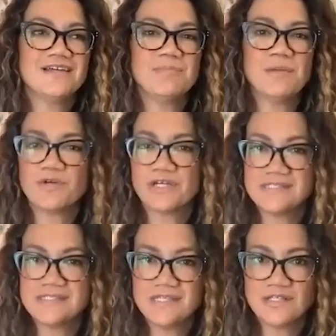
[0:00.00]
People can
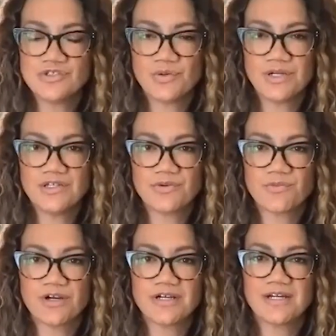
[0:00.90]
see the joy in your
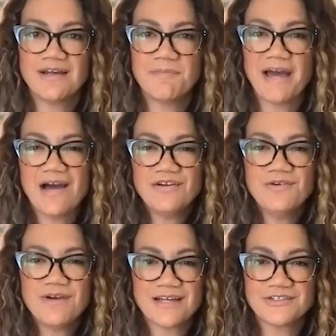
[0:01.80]
work. But how do
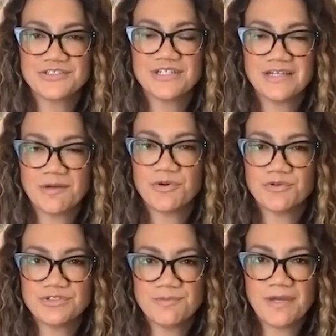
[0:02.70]
you actually
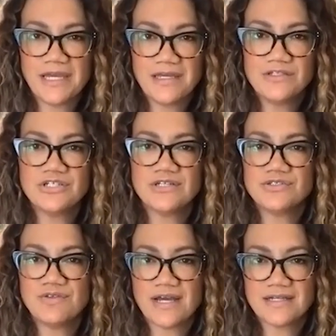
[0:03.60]
approach the page and
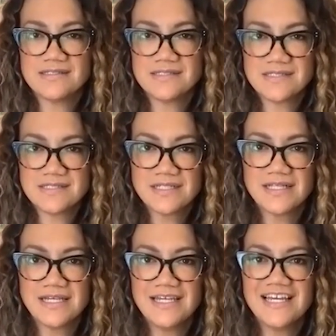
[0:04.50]
do that
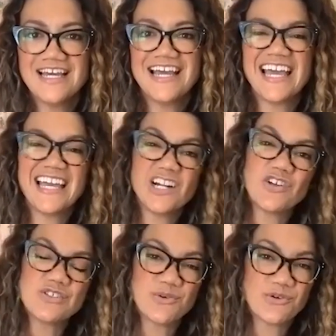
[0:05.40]
consistently and
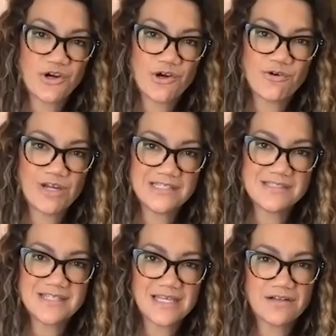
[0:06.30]
also grow in
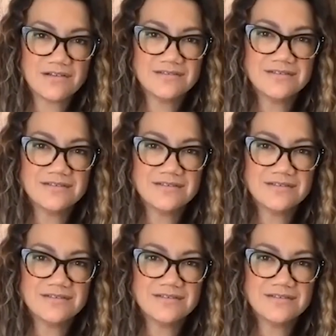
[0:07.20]
skill,